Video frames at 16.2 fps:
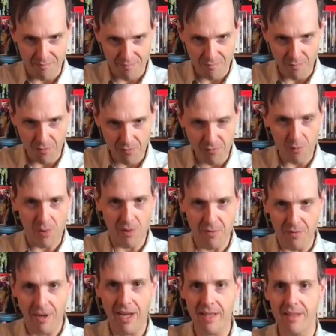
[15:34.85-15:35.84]
We're
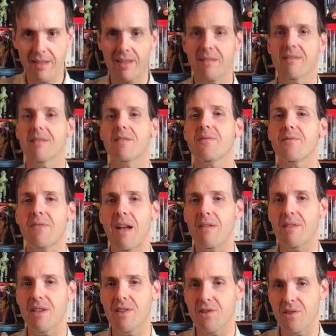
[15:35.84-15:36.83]
fortifying the
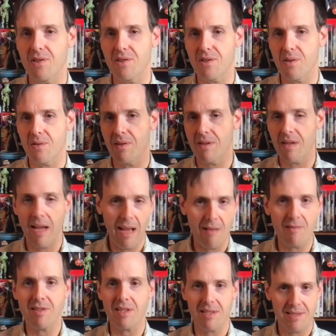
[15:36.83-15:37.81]
foundation so that the
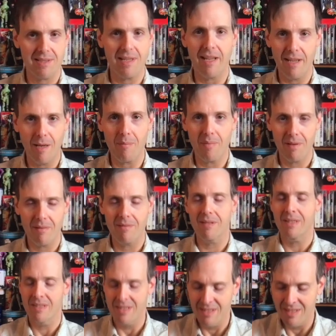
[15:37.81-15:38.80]
house can stay up.
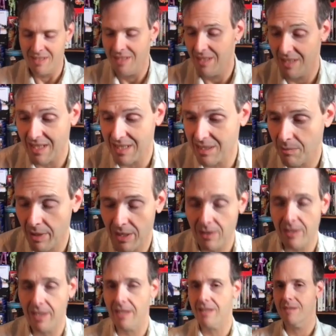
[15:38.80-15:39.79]
And that's the way I
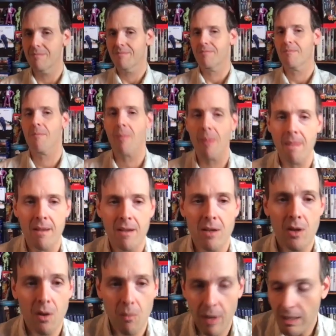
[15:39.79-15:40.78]
look at it.
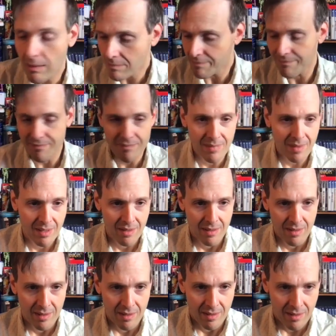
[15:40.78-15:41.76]
Well,
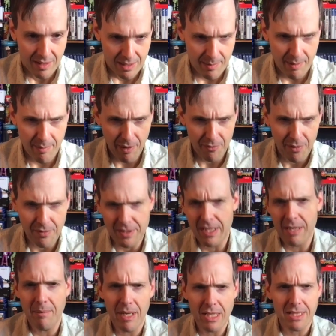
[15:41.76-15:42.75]
it's been about
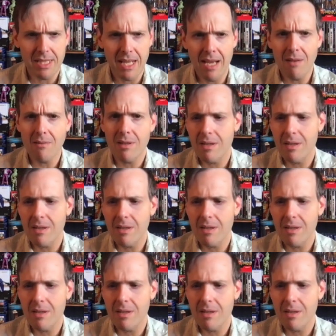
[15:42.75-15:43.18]
15 minutes now.